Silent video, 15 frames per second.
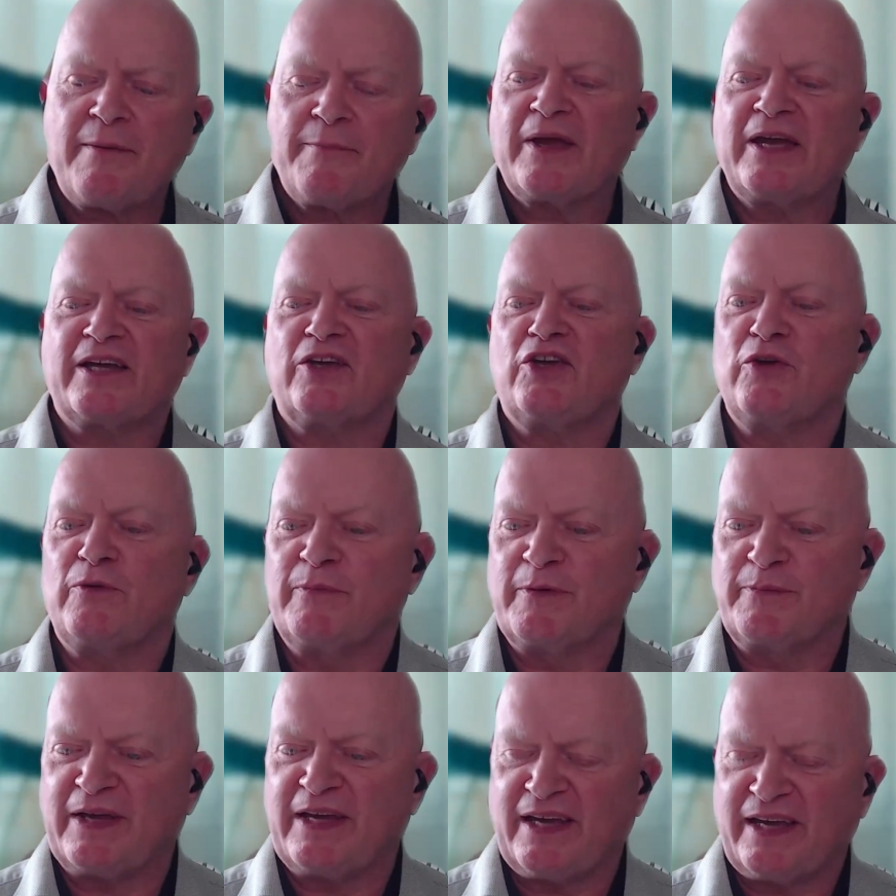being a human
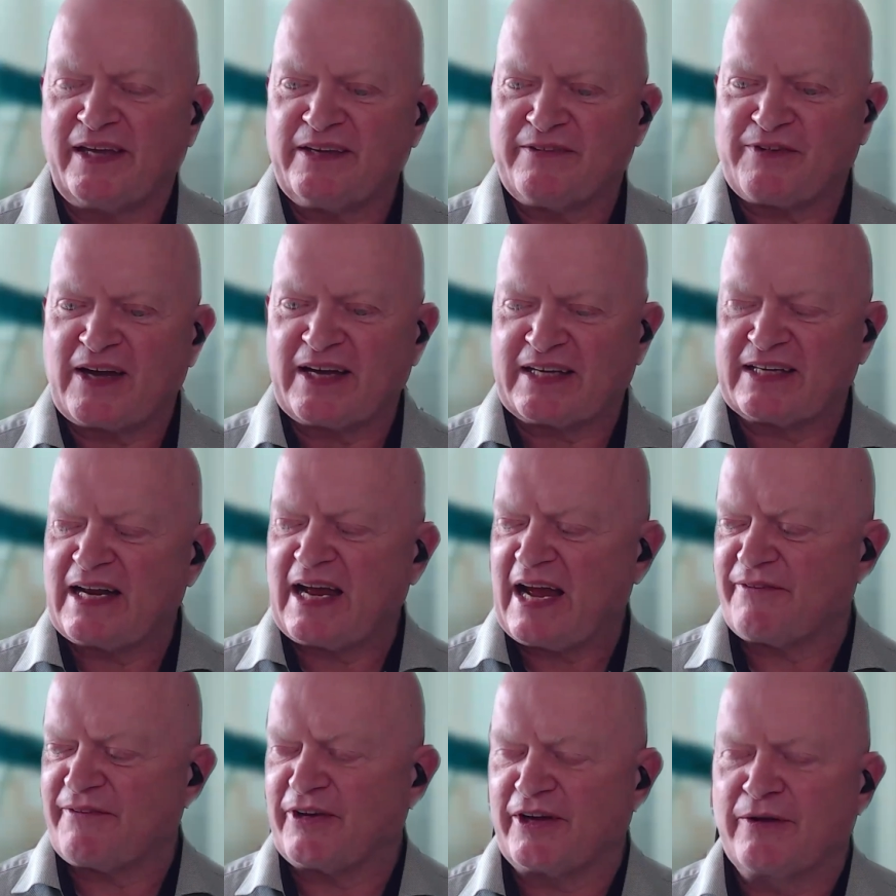being, if I can
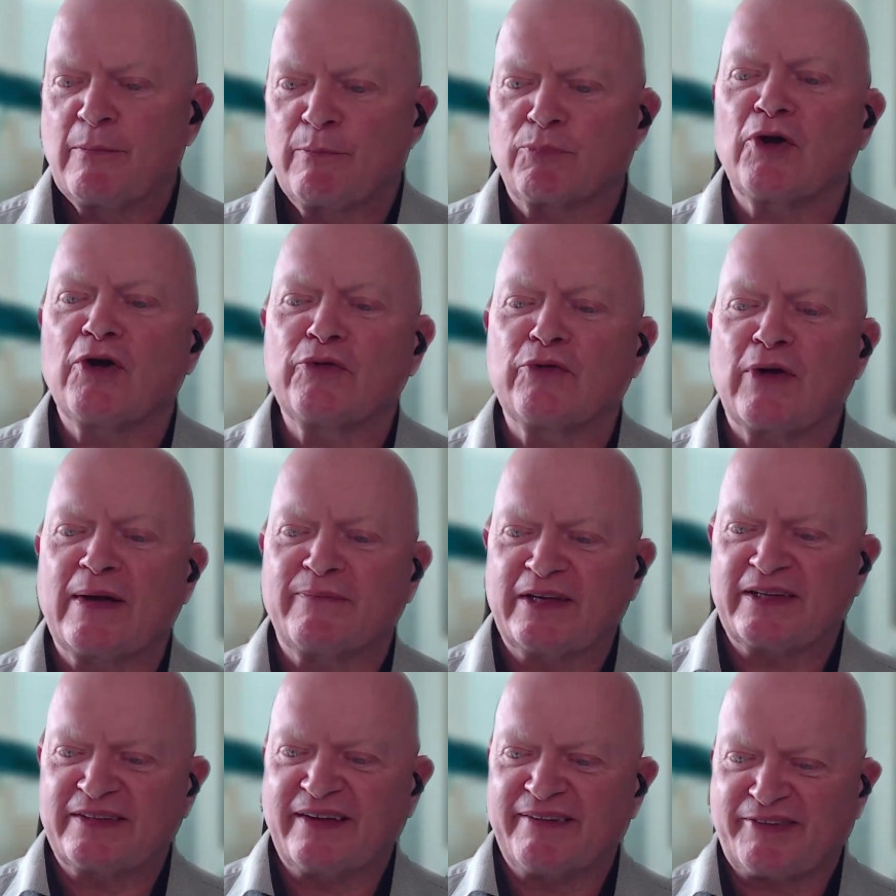have a program
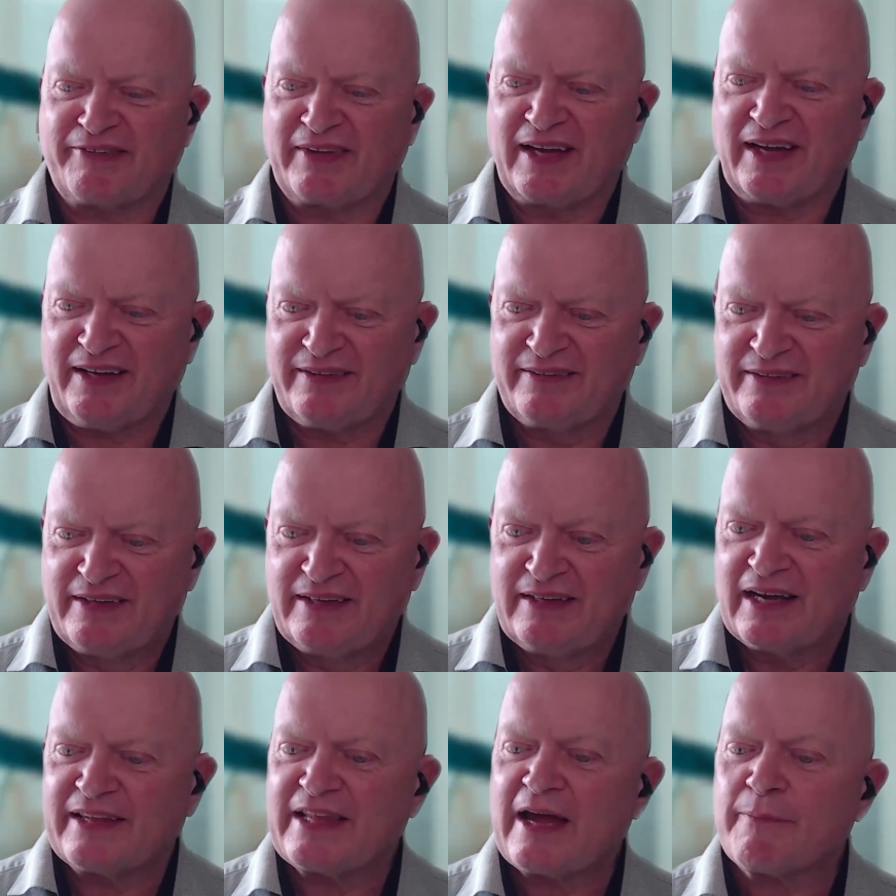that does that,
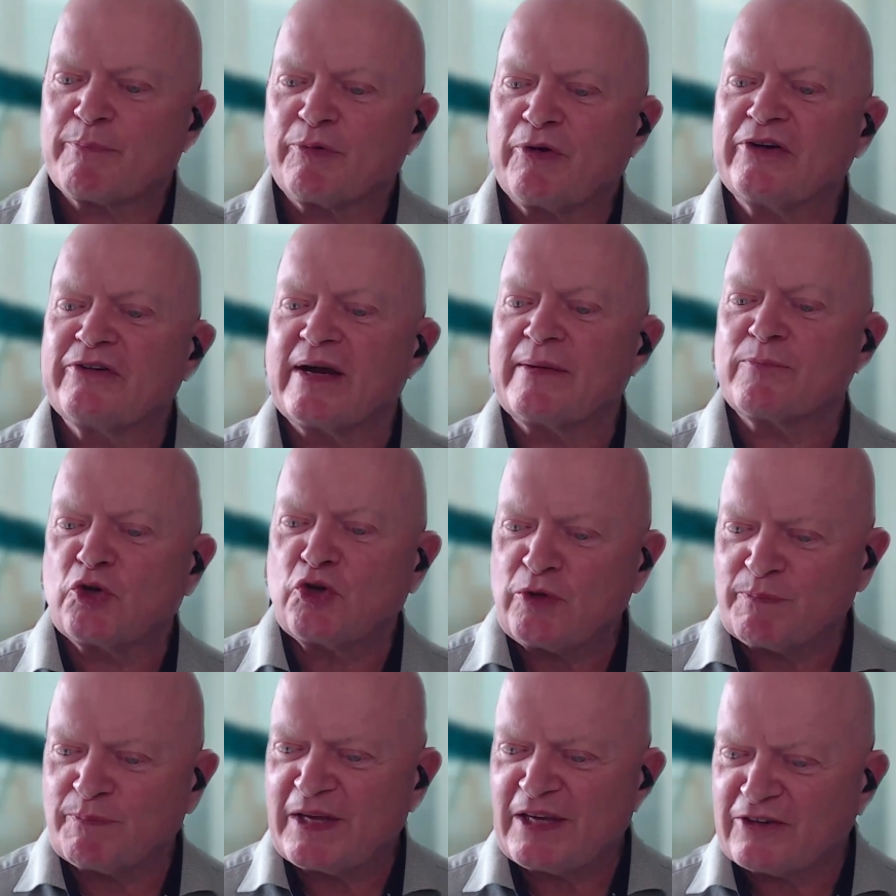and that program
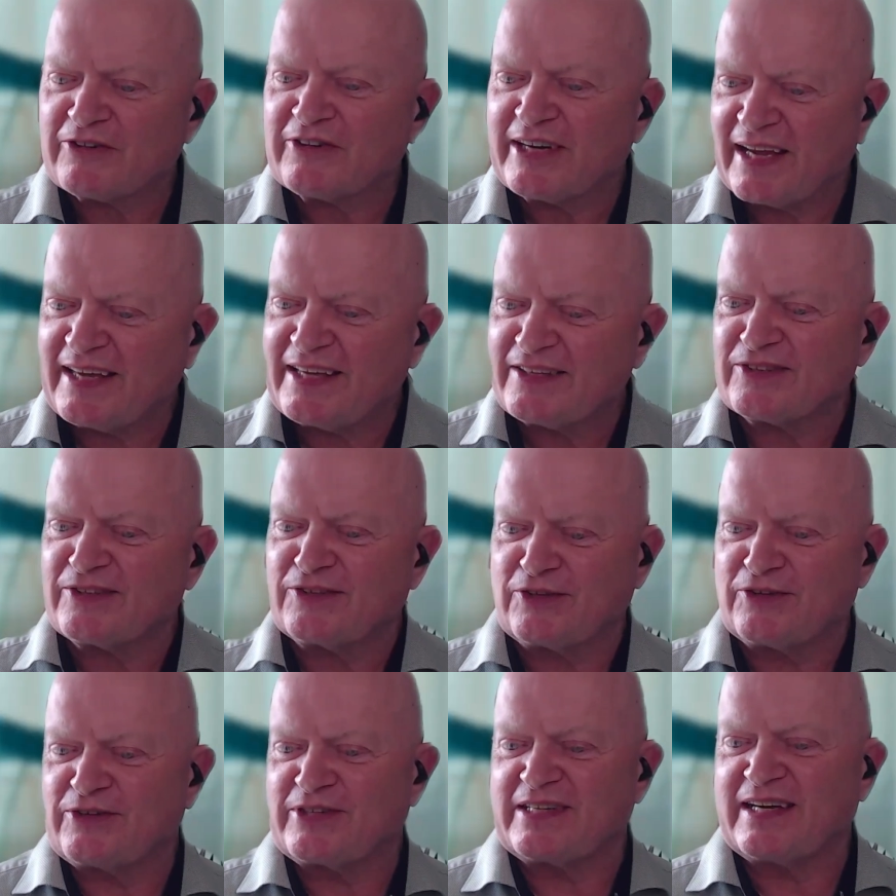could be created
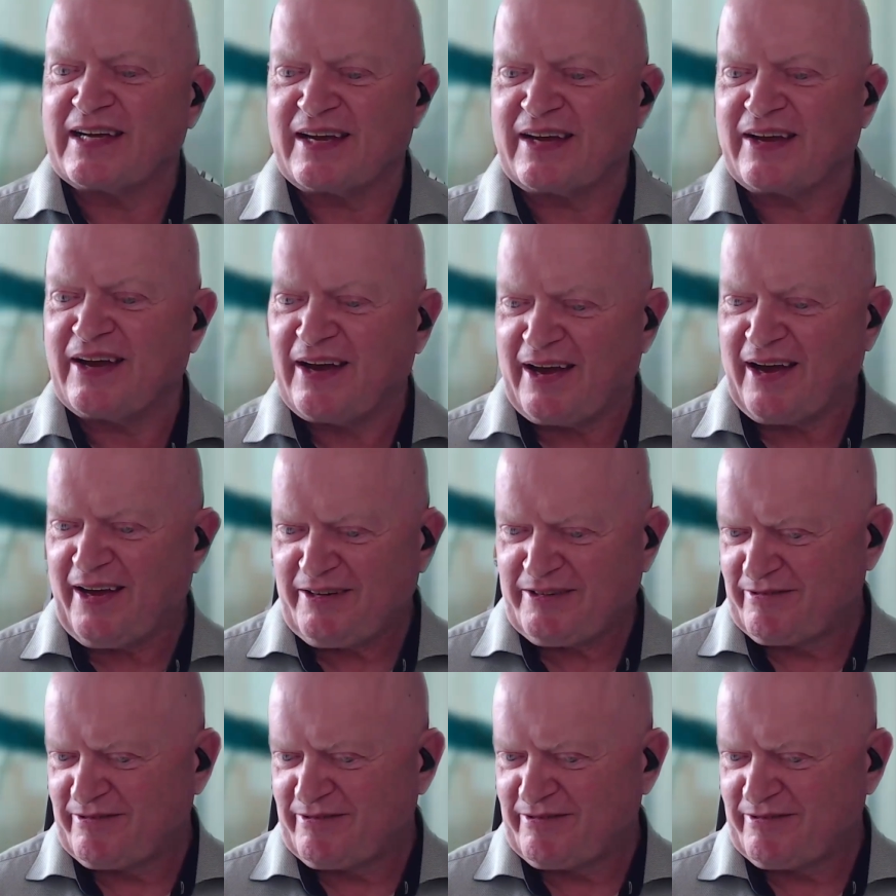using AI,